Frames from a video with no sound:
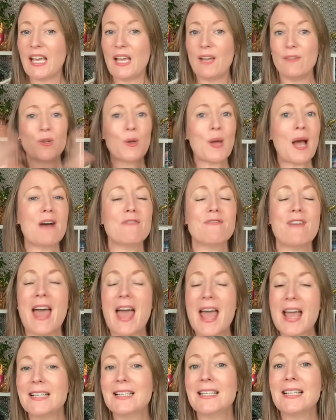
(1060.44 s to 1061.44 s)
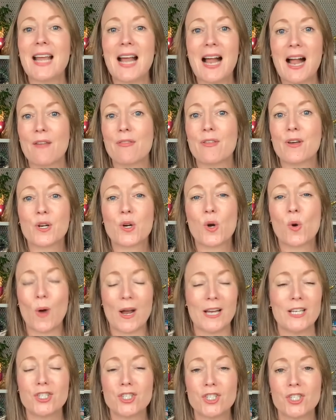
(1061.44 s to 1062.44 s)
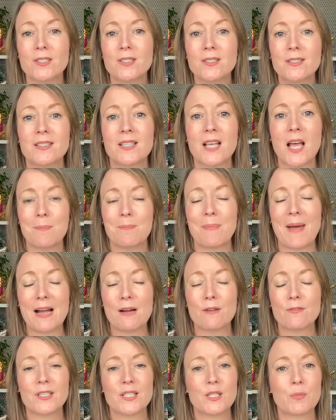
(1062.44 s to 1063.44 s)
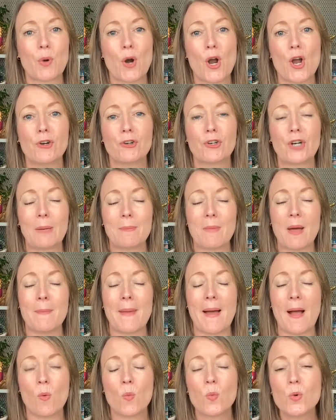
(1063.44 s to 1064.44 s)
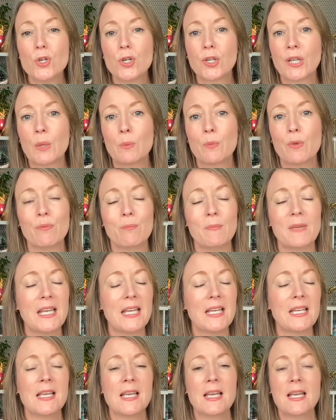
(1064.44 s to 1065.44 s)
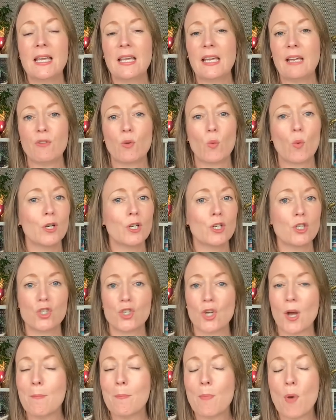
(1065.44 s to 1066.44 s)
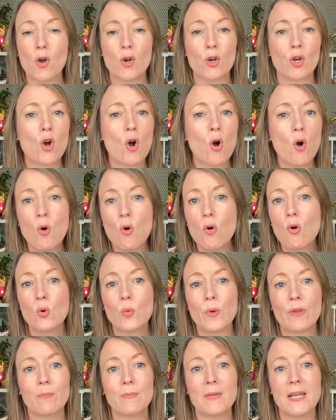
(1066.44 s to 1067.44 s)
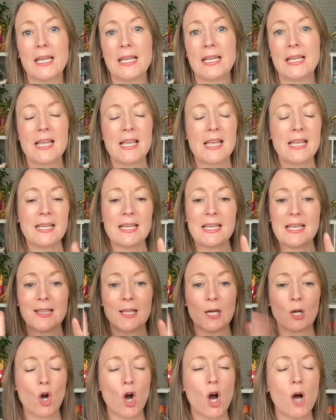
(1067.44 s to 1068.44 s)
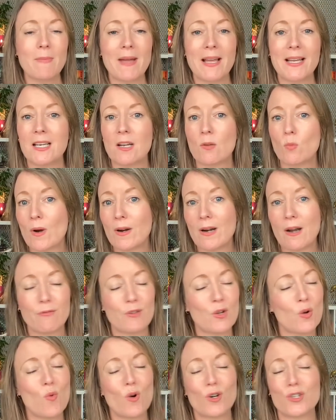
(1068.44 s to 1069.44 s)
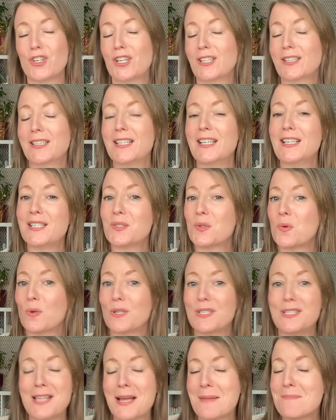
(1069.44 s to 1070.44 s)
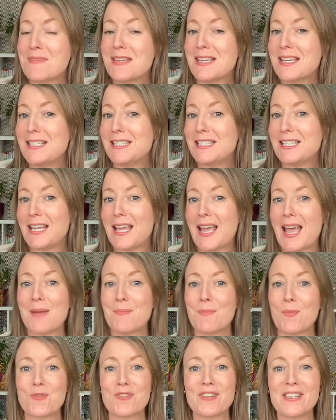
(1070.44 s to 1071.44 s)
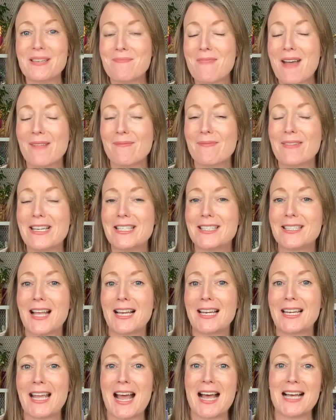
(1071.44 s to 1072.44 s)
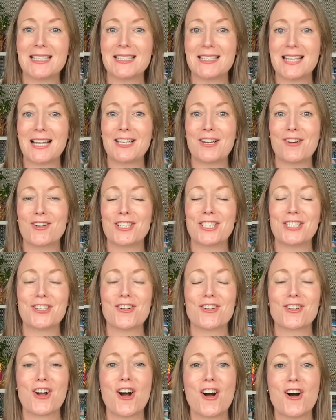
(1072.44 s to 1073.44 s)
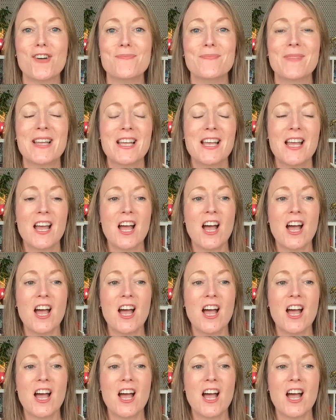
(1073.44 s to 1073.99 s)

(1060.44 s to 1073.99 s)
If you have any other questions about this program, about working with me, if you want to jump on a call with me, either comment wherever you're watching this or send me a DM or email me sally at sallyoddy.com